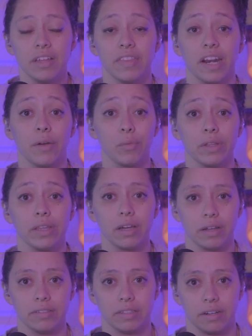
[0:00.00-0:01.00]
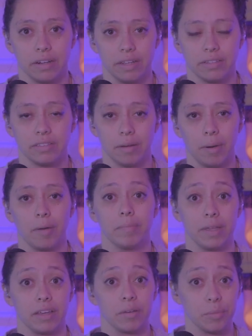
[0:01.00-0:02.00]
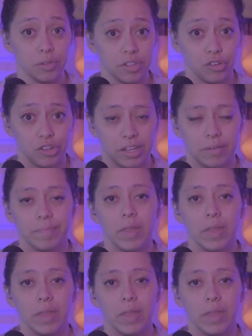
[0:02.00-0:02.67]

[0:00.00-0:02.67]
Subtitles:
that I really got serious about being a musician.